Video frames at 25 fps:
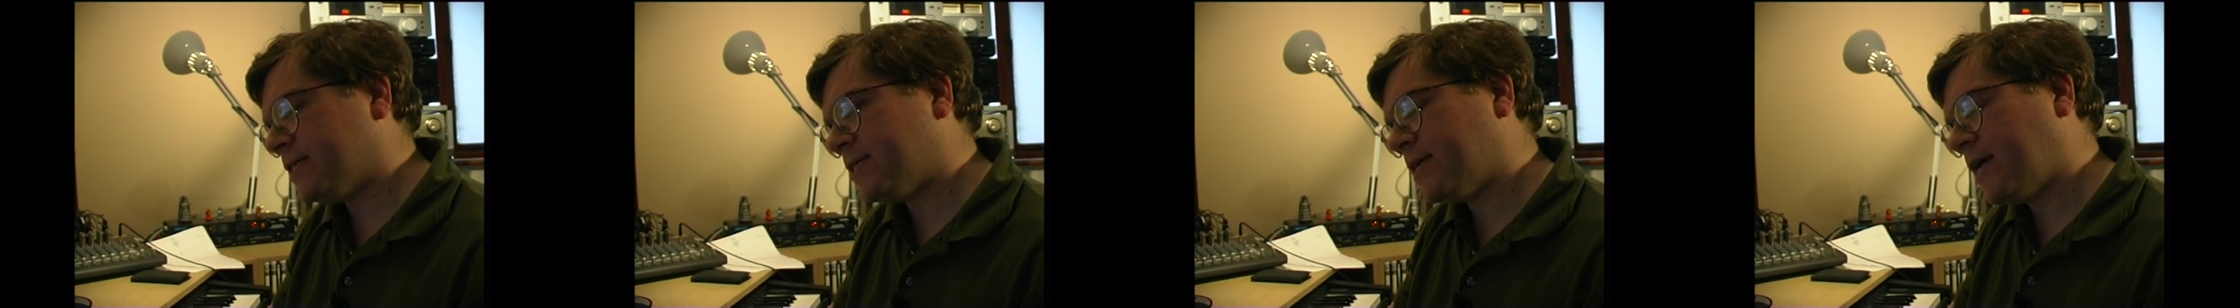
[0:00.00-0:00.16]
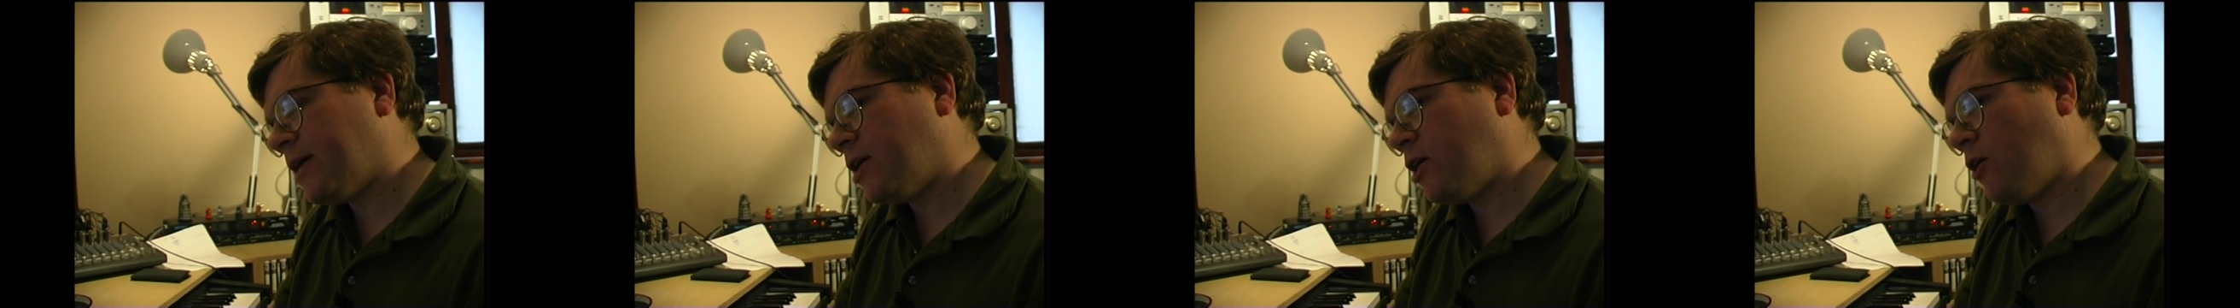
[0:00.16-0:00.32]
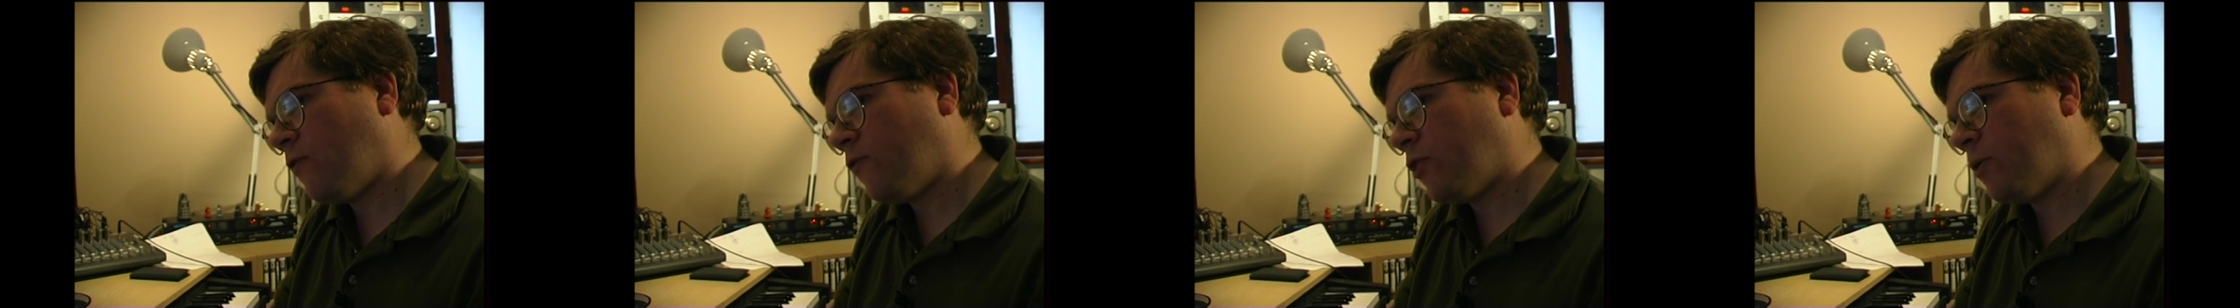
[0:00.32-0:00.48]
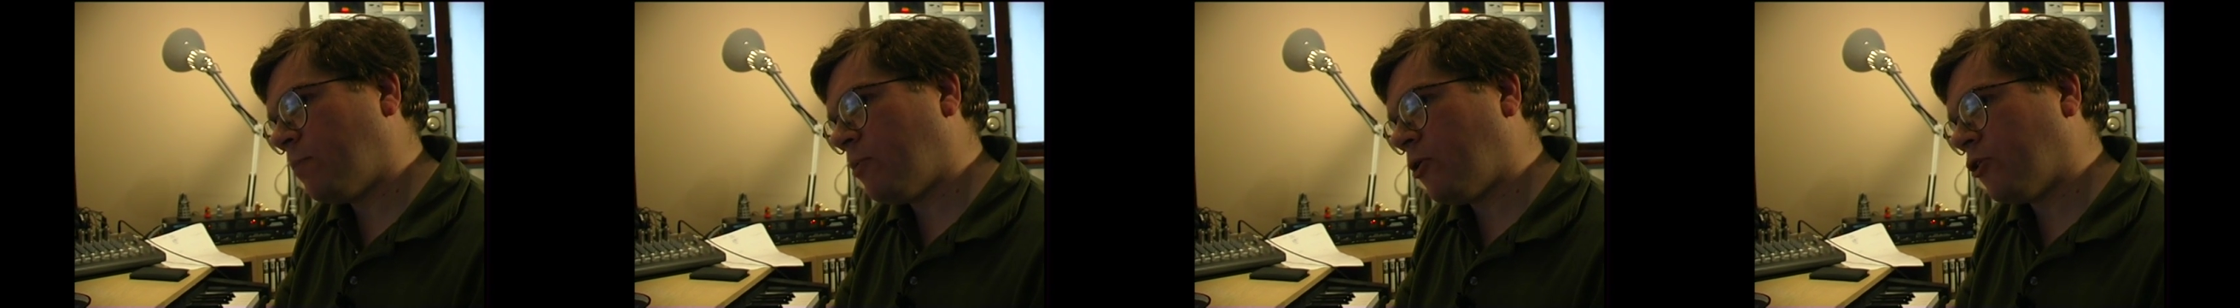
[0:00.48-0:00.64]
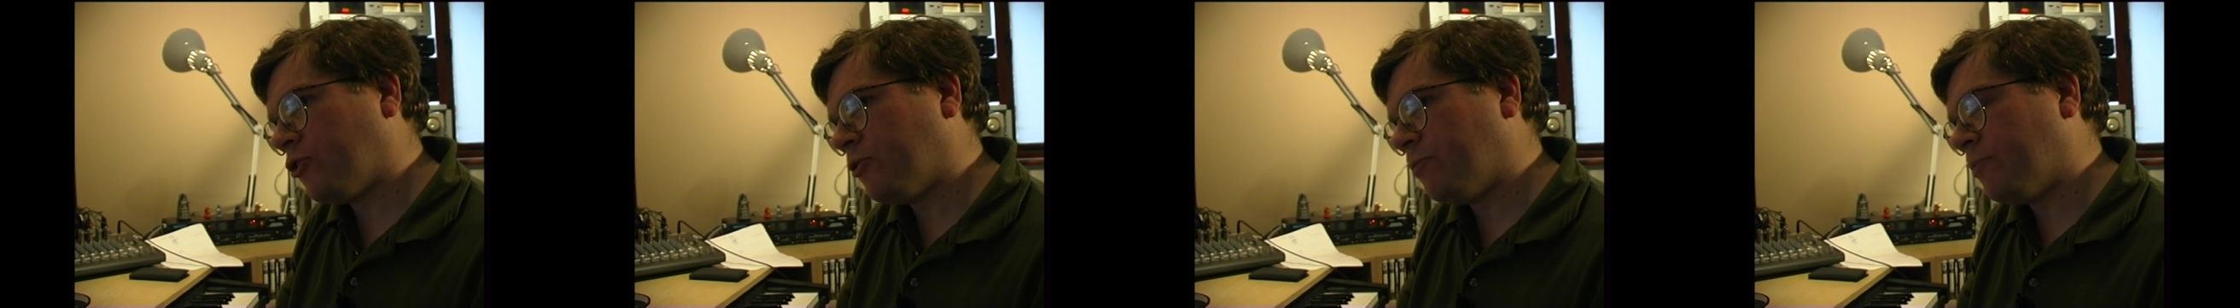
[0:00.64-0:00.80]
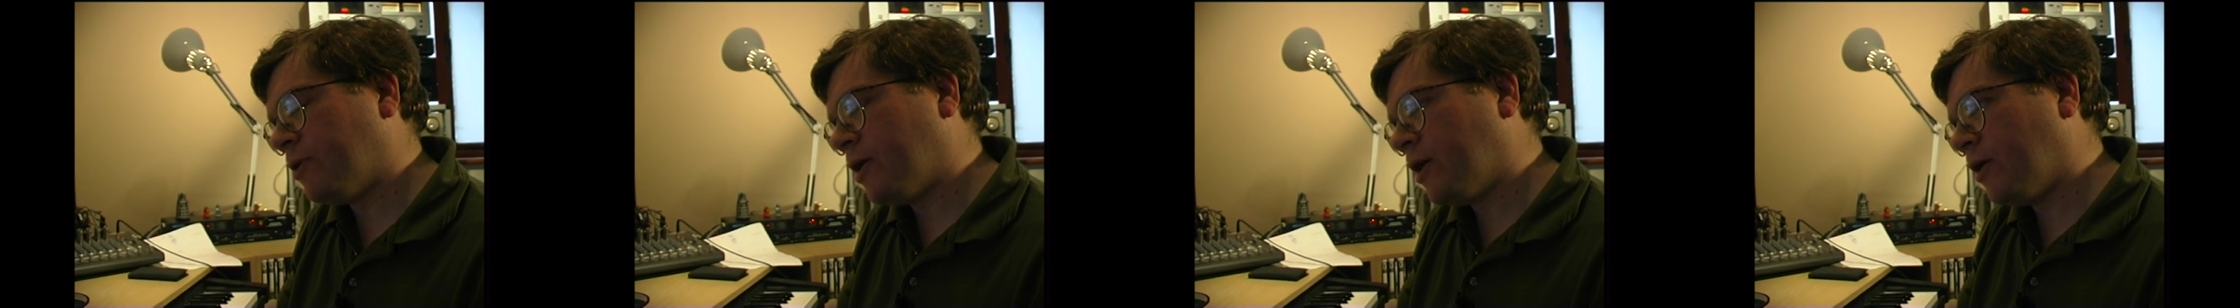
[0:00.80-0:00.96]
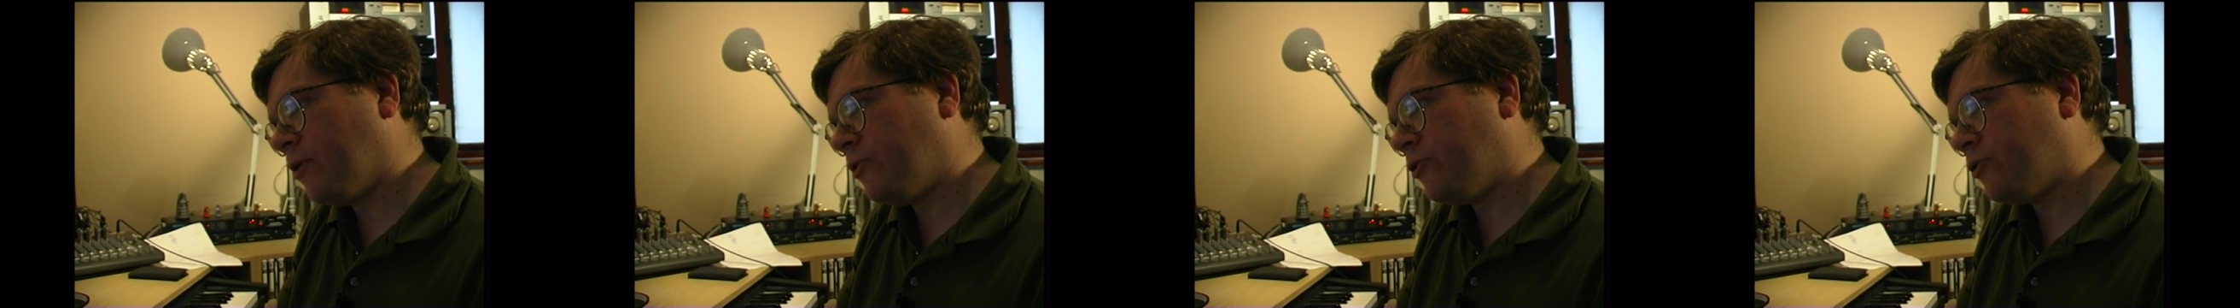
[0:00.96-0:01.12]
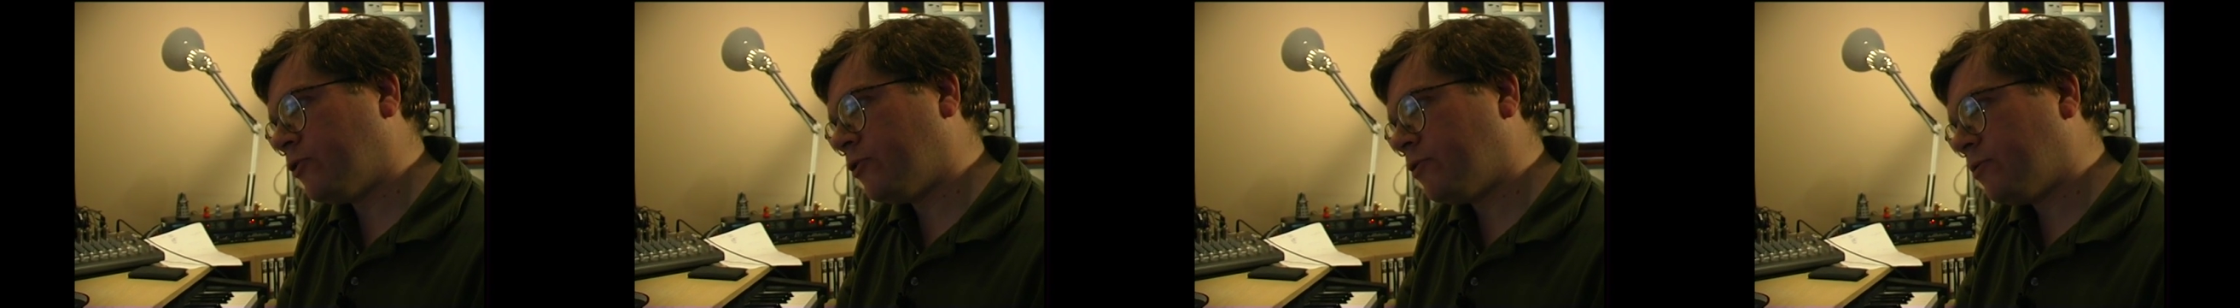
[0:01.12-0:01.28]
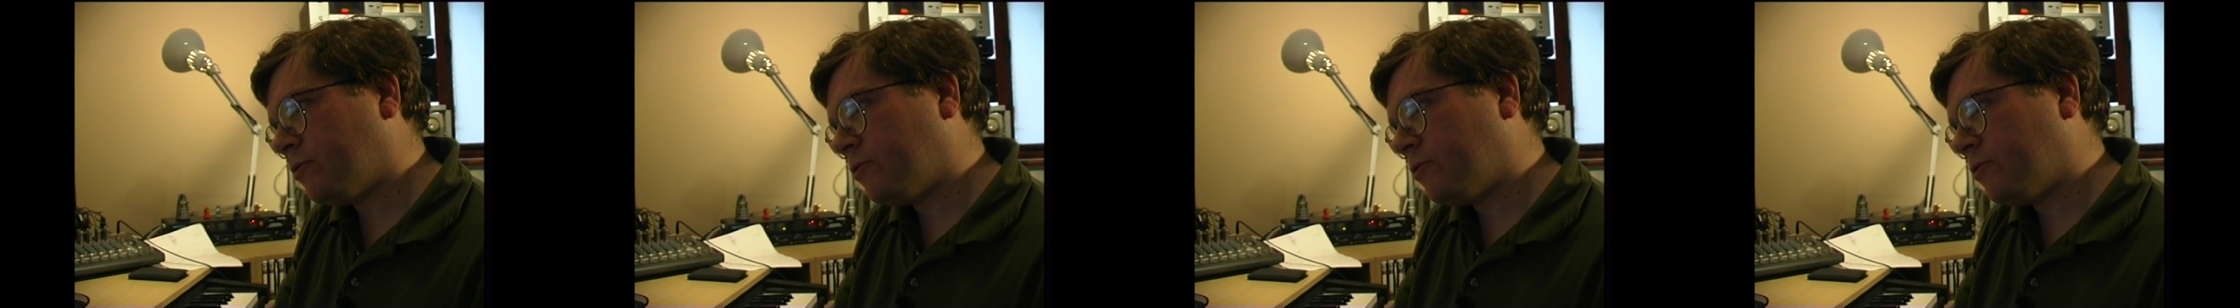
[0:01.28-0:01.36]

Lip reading: take off the bottom note